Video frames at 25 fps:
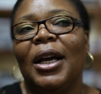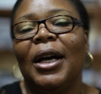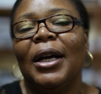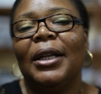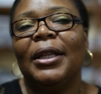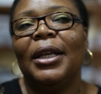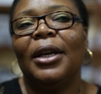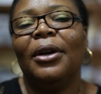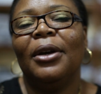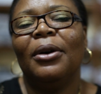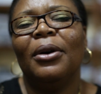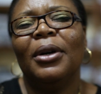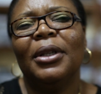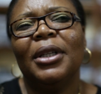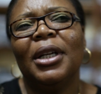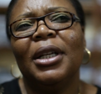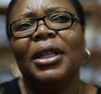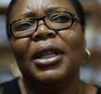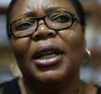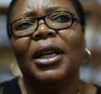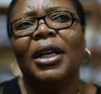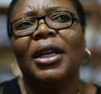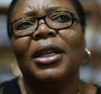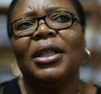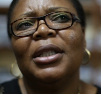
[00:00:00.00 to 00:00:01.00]
The other
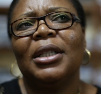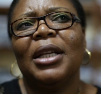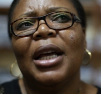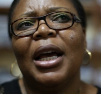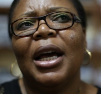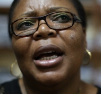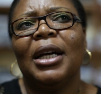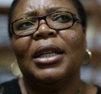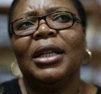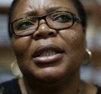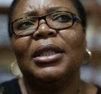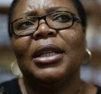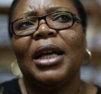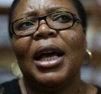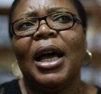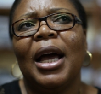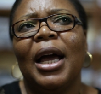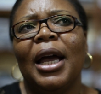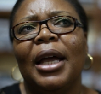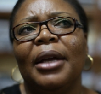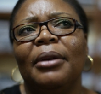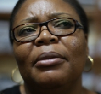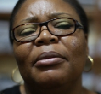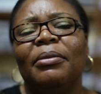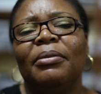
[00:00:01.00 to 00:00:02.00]
thing is that
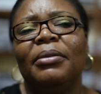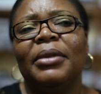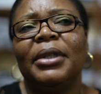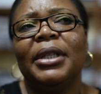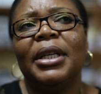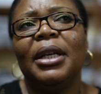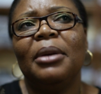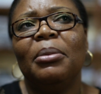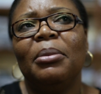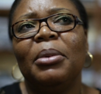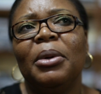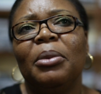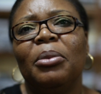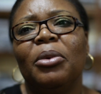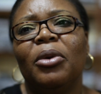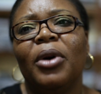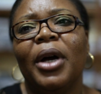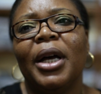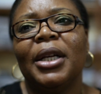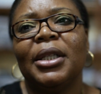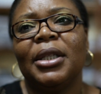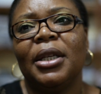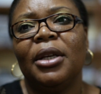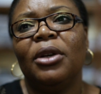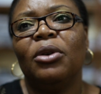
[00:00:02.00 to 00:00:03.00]
I see people
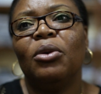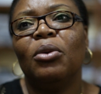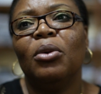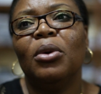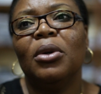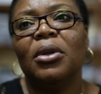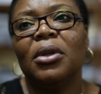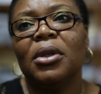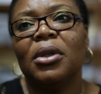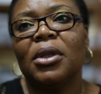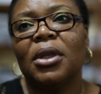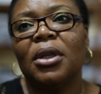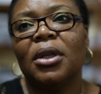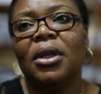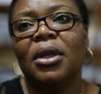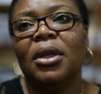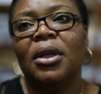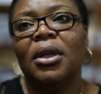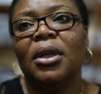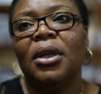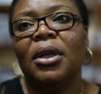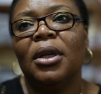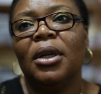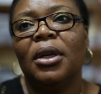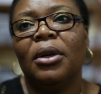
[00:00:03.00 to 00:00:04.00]
as equals,
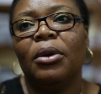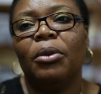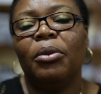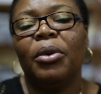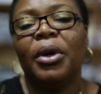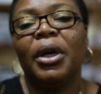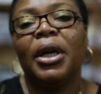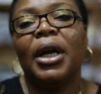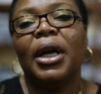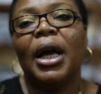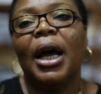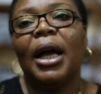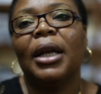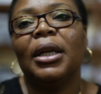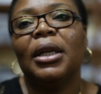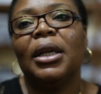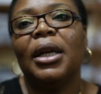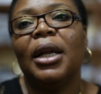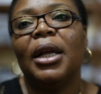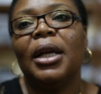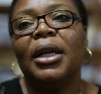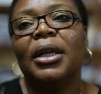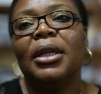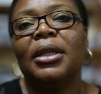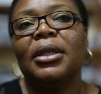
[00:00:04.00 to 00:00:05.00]

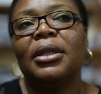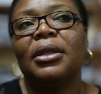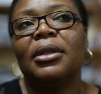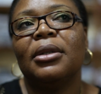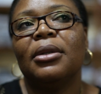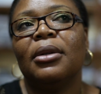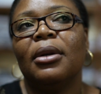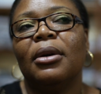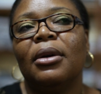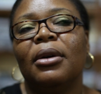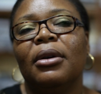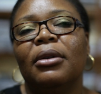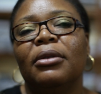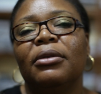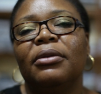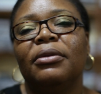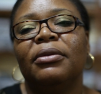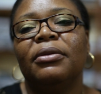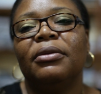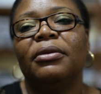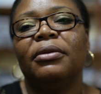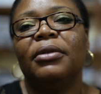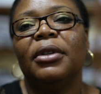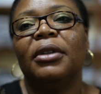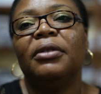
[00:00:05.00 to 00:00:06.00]
regardless of
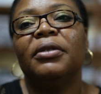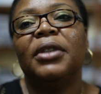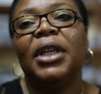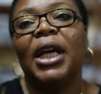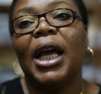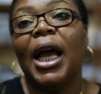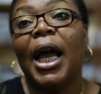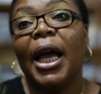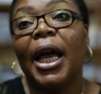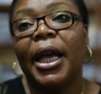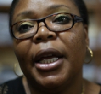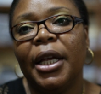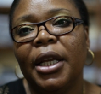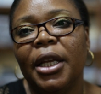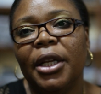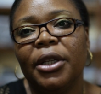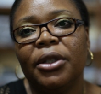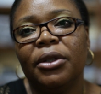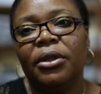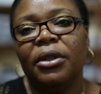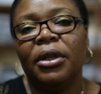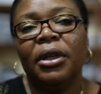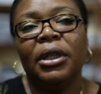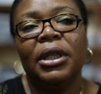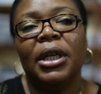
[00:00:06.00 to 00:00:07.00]
if
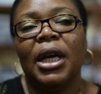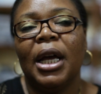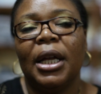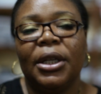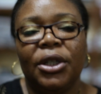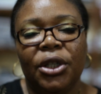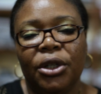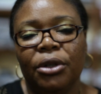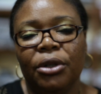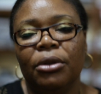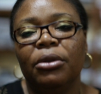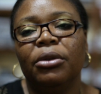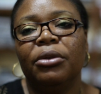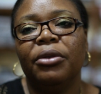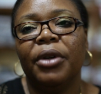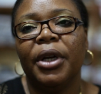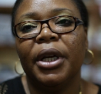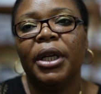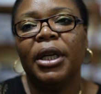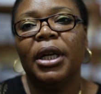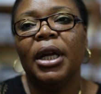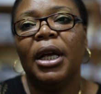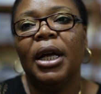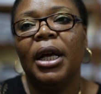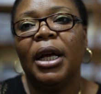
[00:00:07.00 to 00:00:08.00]
they are children.
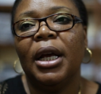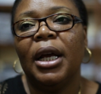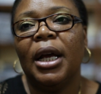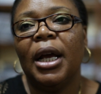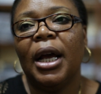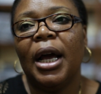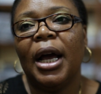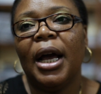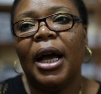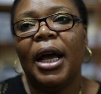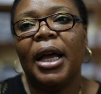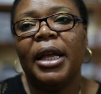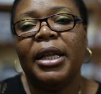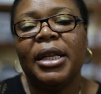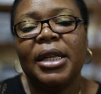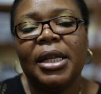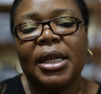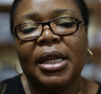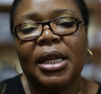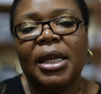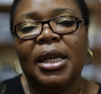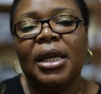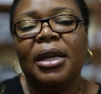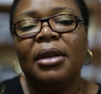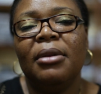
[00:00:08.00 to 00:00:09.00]
I
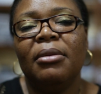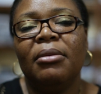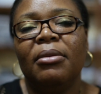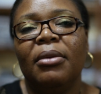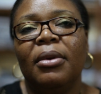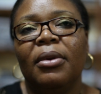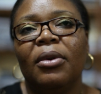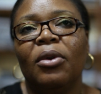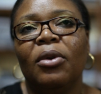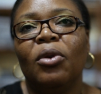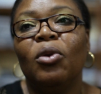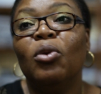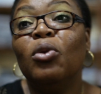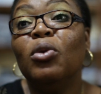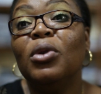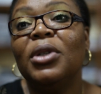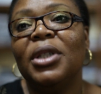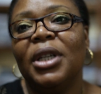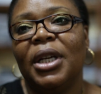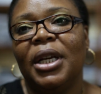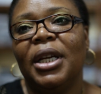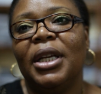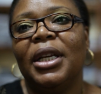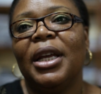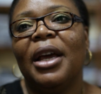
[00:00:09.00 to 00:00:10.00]
see good
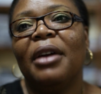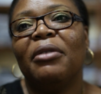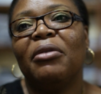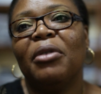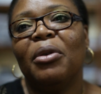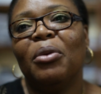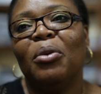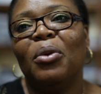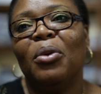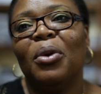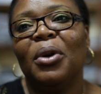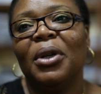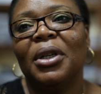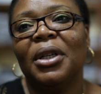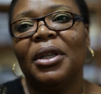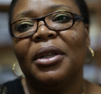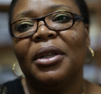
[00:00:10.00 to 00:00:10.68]
in everyone.